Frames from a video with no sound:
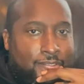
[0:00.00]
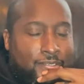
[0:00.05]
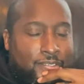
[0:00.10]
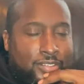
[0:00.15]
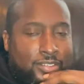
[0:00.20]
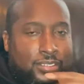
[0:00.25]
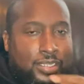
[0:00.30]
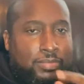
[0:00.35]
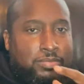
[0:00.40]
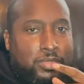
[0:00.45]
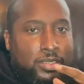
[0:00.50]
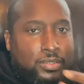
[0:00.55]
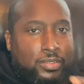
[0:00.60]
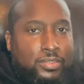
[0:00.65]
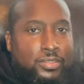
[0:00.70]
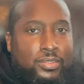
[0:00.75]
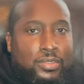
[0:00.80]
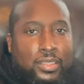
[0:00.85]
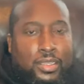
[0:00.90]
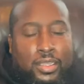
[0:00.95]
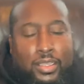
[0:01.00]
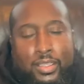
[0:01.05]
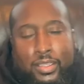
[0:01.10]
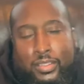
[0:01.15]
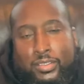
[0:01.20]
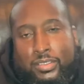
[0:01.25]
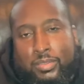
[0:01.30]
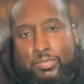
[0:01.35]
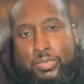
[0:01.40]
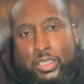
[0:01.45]
Just something
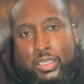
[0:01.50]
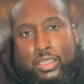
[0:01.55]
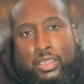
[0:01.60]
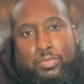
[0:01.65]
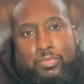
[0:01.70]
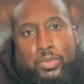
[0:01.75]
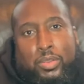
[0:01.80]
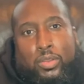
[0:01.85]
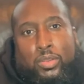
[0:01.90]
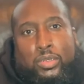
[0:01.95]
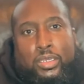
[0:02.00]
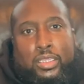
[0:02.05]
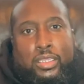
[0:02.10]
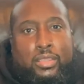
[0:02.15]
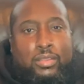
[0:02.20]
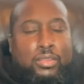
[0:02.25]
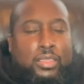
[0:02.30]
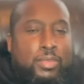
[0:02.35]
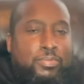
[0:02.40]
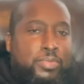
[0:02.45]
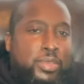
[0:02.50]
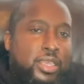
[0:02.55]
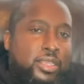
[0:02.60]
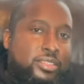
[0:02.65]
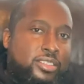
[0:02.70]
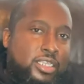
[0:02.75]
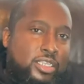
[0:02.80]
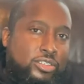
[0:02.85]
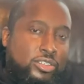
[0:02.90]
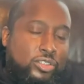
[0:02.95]
uh, to pick up on and, and pay
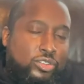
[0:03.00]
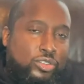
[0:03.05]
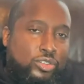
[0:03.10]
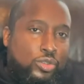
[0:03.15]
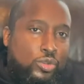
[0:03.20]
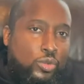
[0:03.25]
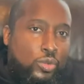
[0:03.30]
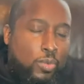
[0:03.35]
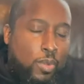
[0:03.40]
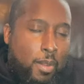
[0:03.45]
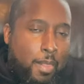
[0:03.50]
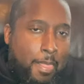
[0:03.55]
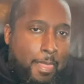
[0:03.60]
attention to.